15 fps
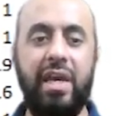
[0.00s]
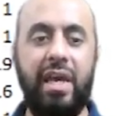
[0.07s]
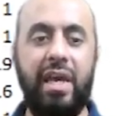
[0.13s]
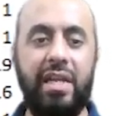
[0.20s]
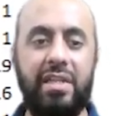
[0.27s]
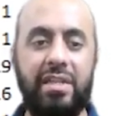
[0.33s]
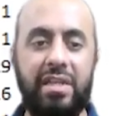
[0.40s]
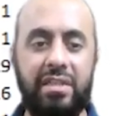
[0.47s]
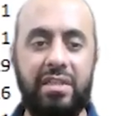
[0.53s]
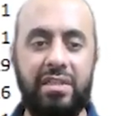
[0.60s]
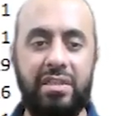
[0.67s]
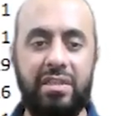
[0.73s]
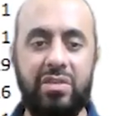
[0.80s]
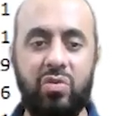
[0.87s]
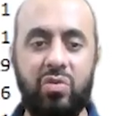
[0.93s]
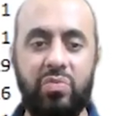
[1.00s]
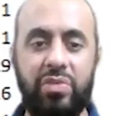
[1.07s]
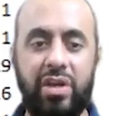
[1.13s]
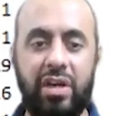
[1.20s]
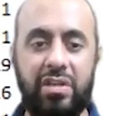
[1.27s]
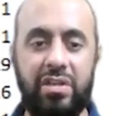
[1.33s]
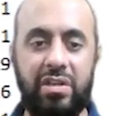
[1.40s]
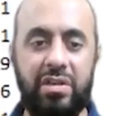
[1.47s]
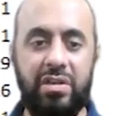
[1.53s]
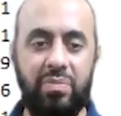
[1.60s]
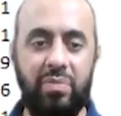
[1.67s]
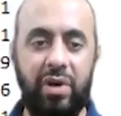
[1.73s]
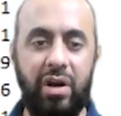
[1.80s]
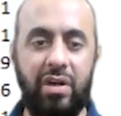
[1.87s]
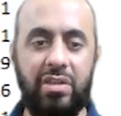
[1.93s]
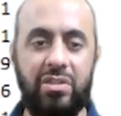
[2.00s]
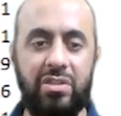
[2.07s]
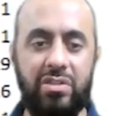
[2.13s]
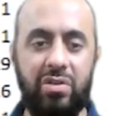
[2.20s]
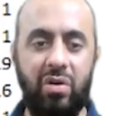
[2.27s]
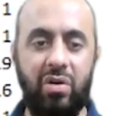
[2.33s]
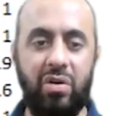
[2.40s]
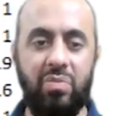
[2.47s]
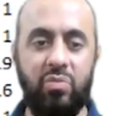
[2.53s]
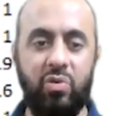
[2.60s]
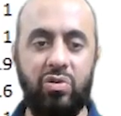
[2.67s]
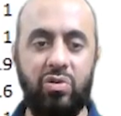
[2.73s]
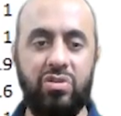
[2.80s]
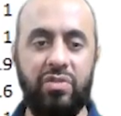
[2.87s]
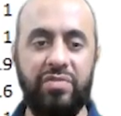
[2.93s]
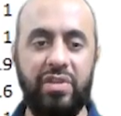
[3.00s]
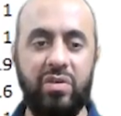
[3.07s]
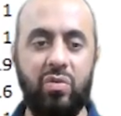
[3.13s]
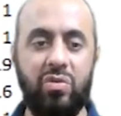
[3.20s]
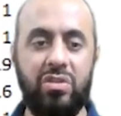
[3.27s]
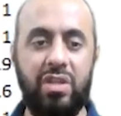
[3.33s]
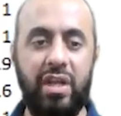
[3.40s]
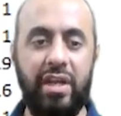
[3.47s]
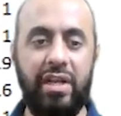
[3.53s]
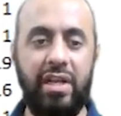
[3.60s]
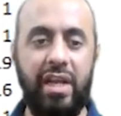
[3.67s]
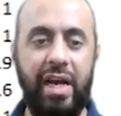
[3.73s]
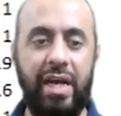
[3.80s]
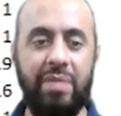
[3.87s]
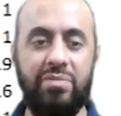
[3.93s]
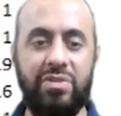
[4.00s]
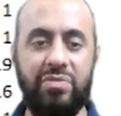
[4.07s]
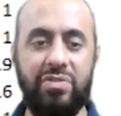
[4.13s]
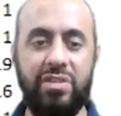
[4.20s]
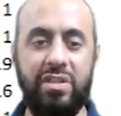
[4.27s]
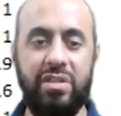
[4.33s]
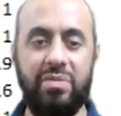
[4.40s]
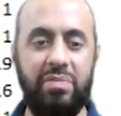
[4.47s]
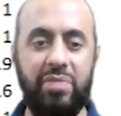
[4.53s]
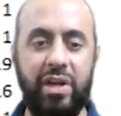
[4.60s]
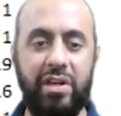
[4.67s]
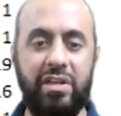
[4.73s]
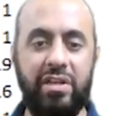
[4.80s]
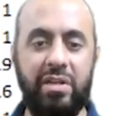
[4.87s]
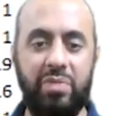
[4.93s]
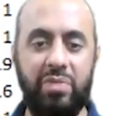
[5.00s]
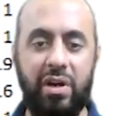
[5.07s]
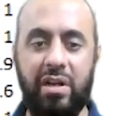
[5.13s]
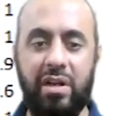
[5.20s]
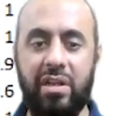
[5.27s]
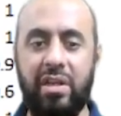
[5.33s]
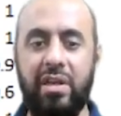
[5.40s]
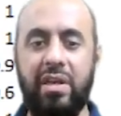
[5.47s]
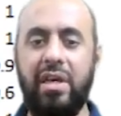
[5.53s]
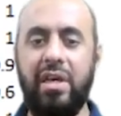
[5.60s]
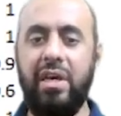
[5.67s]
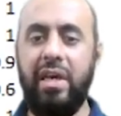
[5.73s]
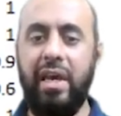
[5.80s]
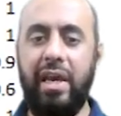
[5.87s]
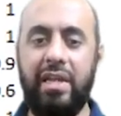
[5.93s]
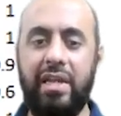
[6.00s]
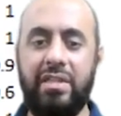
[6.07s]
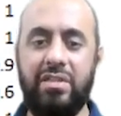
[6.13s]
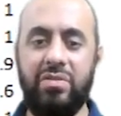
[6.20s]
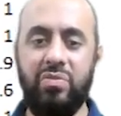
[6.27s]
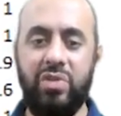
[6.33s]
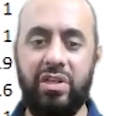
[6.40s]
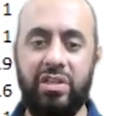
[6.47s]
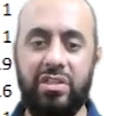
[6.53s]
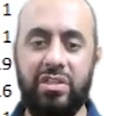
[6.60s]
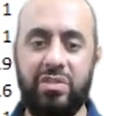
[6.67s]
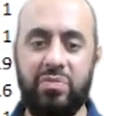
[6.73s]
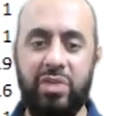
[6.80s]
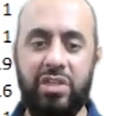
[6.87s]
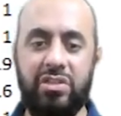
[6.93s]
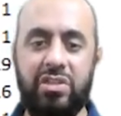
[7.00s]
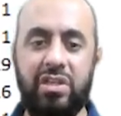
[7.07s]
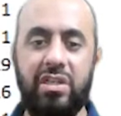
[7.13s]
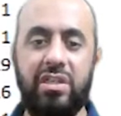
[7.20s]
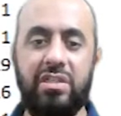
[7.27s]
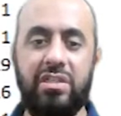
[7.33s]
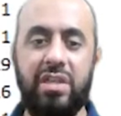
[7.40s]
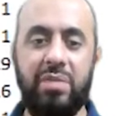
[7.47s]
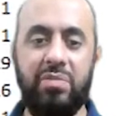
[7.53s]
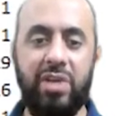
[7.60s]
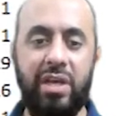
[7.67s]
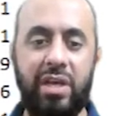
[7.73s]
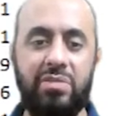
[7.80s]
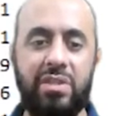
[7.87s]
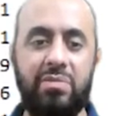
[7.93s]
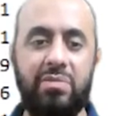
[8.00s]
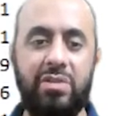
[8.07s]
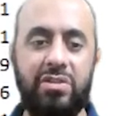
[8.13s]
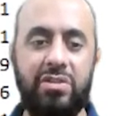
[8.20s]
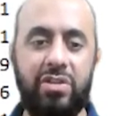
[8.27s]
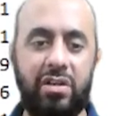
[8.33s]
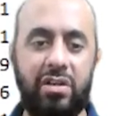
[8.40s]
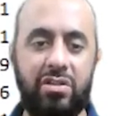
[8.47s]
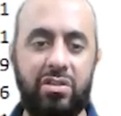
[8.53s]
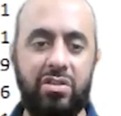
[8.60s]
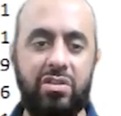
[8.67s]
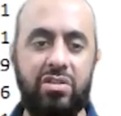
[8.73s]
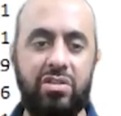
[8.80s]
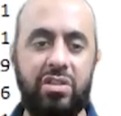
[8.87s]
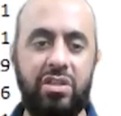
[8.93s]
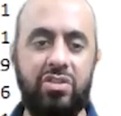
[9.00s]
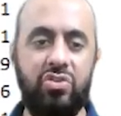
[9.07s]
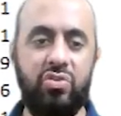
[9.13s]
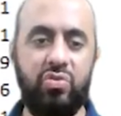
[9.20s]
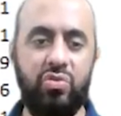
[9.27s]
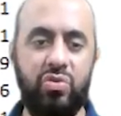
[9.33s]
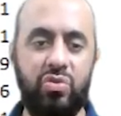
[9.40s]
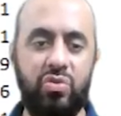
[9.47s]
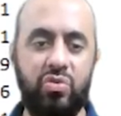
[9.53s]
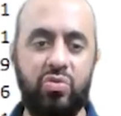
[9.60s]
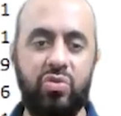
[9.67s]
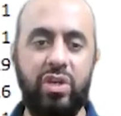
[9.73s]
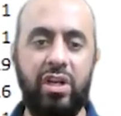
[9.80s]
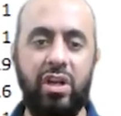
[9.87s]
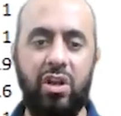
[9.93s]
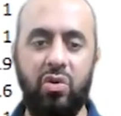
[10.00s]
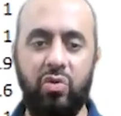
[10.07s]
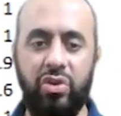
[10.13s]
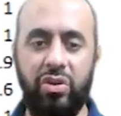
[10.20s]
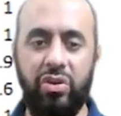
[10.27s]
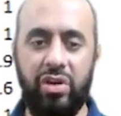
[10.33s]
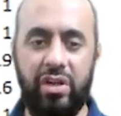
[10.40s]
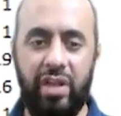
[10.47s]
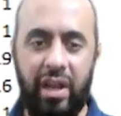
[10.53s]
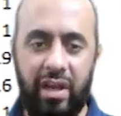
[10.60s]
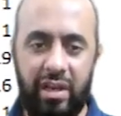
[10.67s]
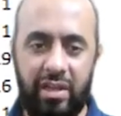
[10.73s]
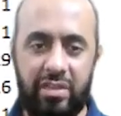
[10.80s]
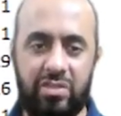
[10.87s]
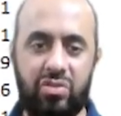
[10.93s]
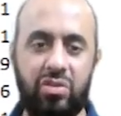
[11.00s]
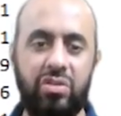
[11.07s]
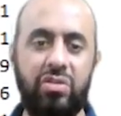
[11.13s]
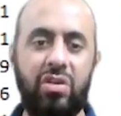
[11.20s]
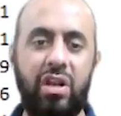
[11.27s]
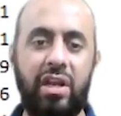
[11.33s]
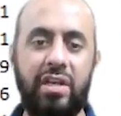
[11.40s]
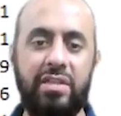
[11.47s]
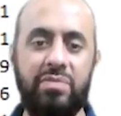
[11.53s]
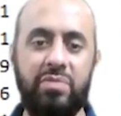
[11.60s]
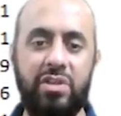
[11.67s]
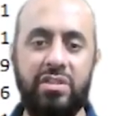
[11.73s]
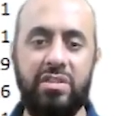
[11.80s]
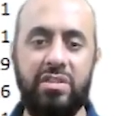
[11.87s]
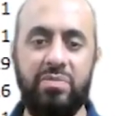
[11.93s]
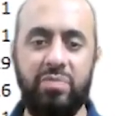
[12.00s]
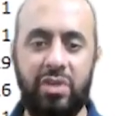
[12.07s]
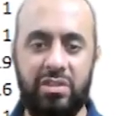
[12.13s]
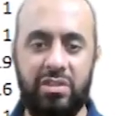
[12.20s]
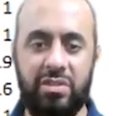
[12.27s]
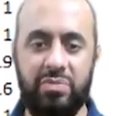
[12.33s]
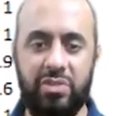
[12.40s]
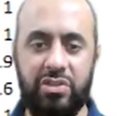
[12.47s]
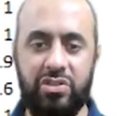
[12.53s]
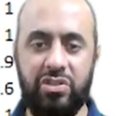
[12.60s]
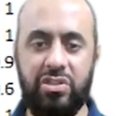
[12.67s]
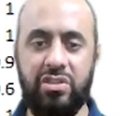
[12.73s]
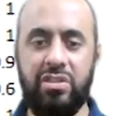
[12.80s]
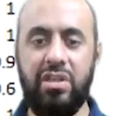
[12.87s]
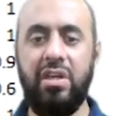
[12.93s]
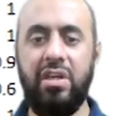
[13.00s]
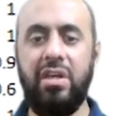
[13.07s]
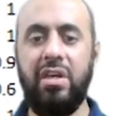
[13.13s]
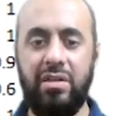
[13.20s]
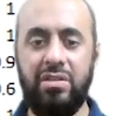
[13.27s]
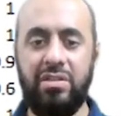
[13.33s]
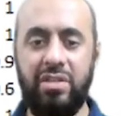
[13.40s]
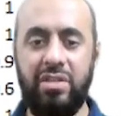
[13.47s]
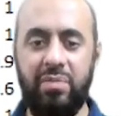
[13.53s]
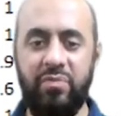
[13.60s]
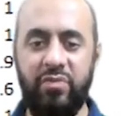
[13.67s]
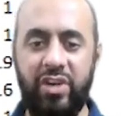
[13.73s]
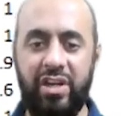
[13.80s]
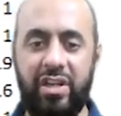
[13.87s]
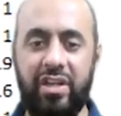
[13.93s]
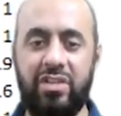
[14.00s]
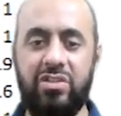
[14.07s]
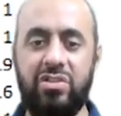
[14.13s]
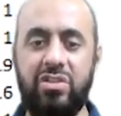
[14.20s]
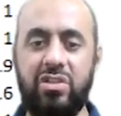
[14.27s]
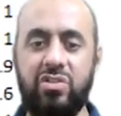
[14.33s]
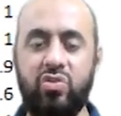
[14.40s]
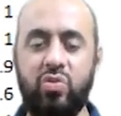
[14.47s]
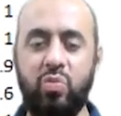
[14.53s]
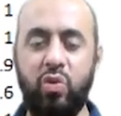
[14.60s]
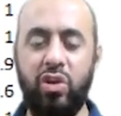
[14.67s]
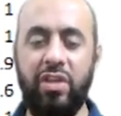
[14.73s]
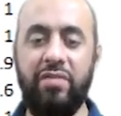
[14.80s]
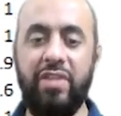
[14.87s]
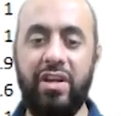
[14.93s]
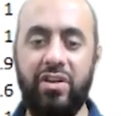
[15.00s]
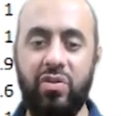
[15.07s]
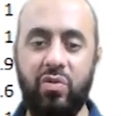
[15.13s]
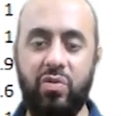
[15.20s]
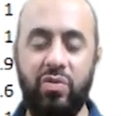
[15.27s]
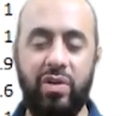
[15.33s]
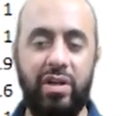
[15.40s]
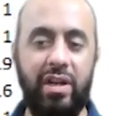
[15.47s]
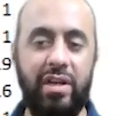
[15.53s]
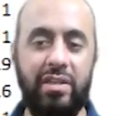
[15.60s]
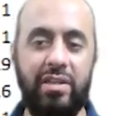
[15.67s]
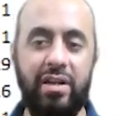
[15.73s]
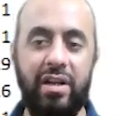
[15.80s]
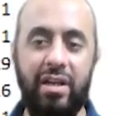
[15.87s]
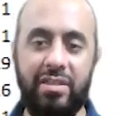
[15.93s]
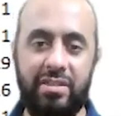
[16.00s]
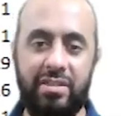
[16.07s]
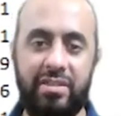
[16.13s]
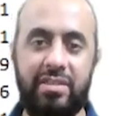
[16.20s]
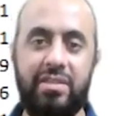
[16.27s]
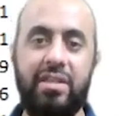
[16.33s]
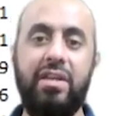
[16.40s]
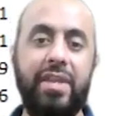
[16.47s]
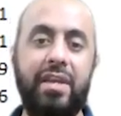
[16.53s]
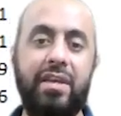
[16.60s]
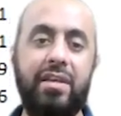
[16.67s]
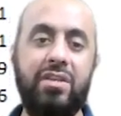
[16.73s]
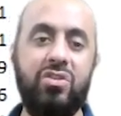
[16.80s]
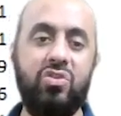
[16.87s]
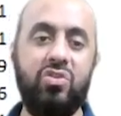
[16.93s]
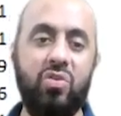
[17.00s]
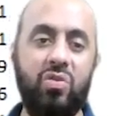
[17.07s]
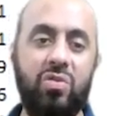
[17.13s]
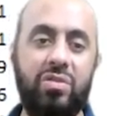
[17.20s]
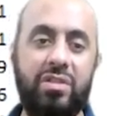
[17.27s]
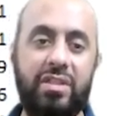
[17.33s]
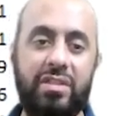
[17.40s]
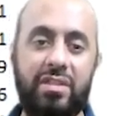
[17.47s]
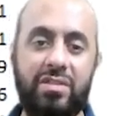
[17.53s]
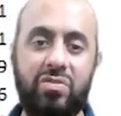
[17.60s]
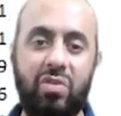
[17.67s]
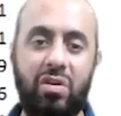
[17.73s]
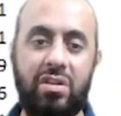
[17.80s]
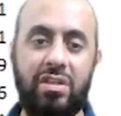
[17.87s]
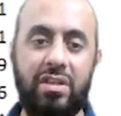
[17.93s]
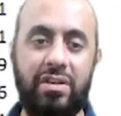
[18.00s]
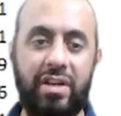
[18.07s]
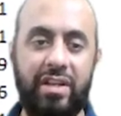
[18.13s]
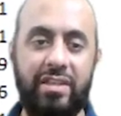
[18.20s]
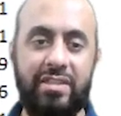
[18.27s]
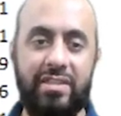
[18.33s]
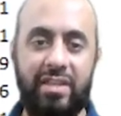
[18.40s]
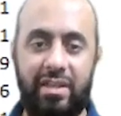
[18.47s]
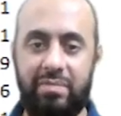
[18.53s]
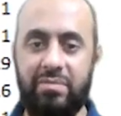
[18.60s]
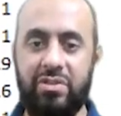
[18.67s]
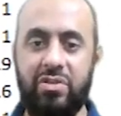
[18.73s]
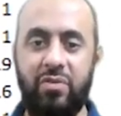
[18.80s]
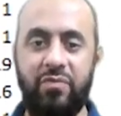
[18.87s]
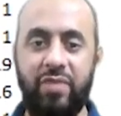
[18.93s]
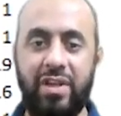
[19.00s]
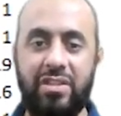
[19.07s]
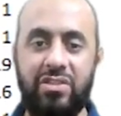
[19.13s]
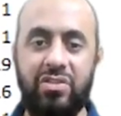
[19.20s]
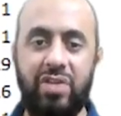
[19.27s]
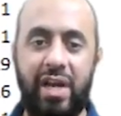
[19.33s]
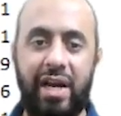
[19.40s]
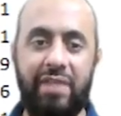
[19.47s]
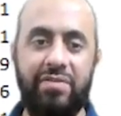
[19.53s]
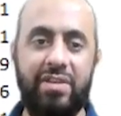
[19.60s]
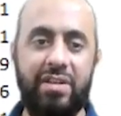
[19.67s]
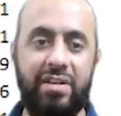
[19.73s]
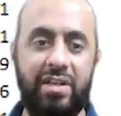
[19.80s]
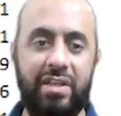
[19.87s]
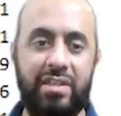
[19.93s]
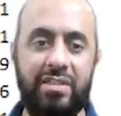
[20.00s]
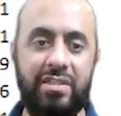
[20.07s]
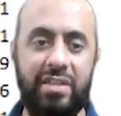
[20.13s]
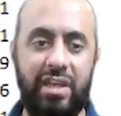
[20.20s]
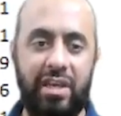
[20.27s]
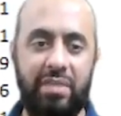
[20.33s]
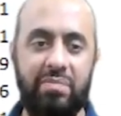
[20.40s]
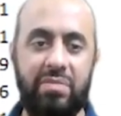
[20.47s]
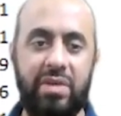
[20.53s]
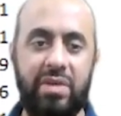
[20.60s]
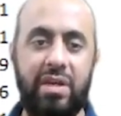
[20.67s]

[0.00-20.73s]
And then there could be other parts or modes of the course like labs, which are the practical part, and the weightage is mentioned and sometimes some instructors they choose to include your attendance or your class participation uh, some weightage just to motivate you to attend the classes so this is called the grading scheme so once you have the grading scheme